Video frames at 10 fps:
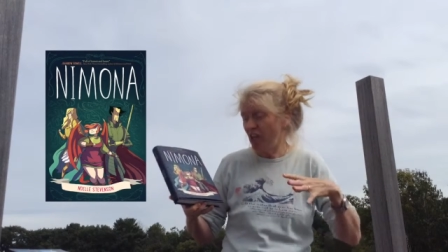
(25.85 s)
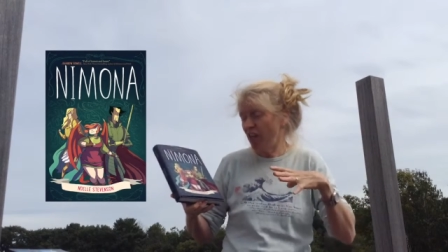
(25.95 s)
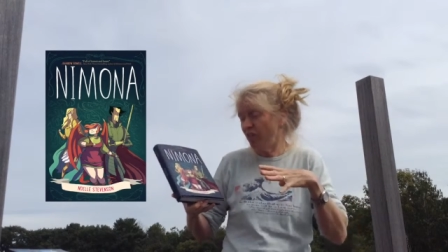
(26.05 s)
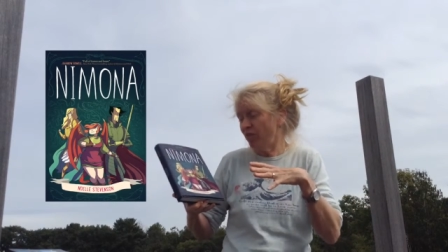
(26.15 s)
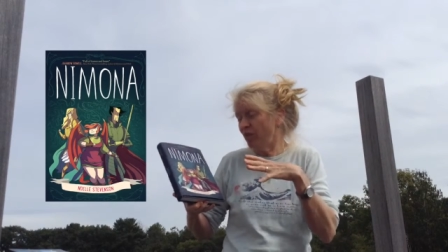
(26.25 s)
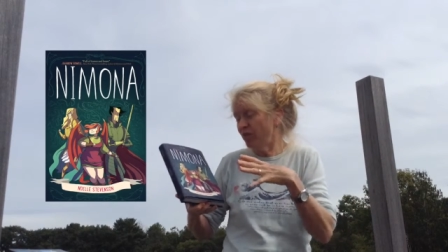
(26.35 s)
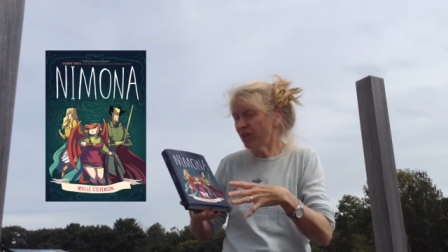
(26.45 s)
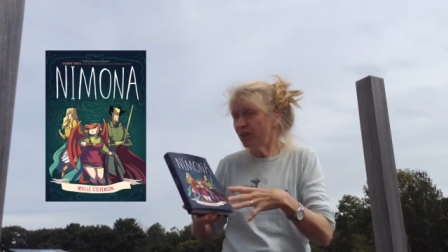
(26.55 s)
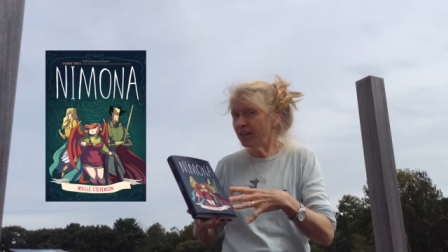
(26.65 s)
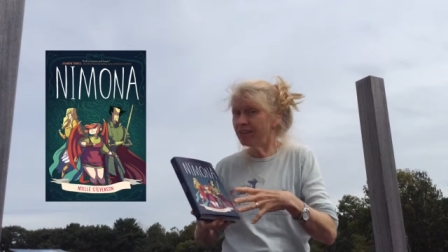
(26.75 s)
And for a
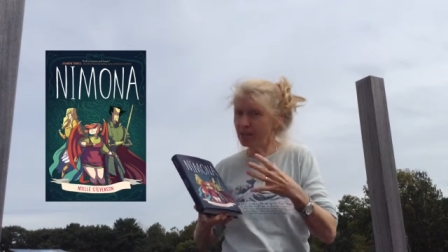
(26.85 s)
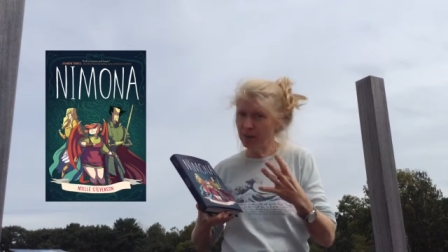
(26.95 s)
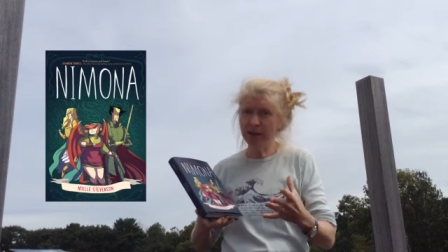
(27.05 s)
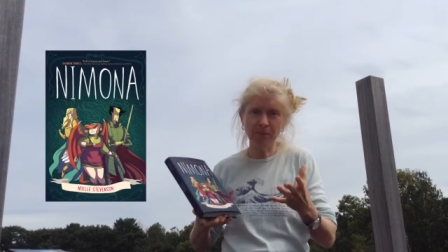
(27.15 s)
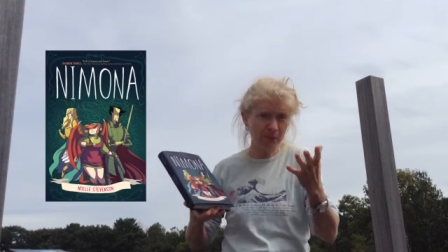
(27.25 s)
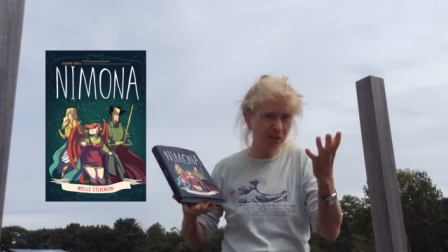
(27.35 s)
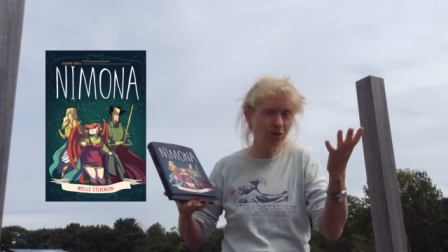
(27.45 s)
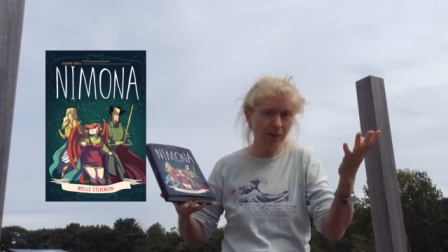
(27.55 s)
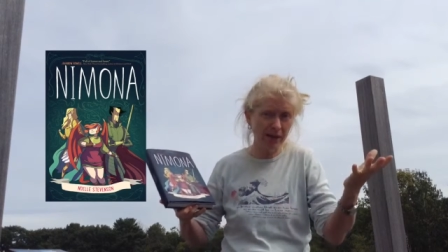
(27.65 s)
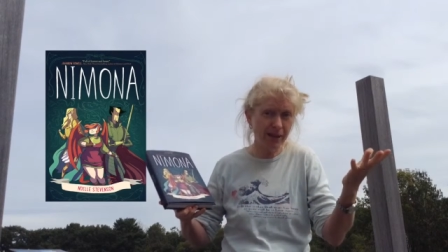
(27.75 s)
villain, this mightn't be
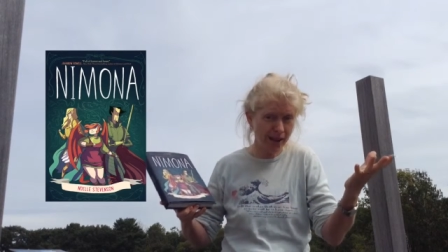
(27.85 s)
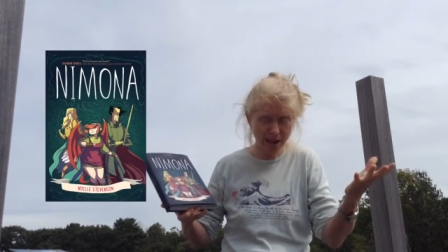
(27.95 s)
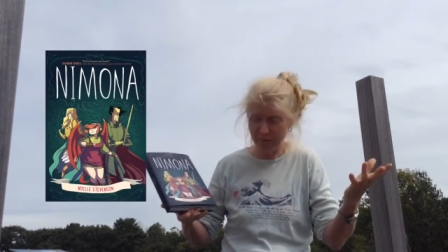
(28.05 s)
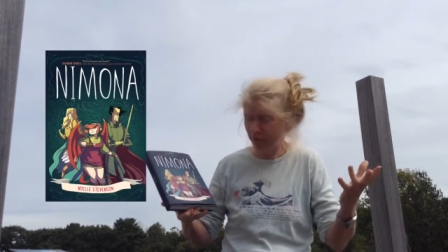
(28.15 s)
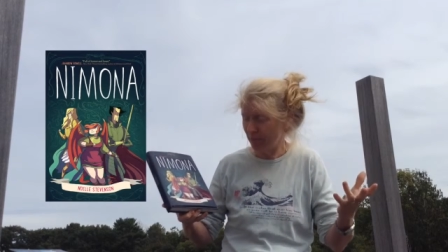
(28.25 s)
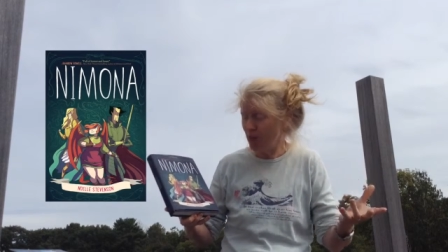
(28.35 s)
so bad to have.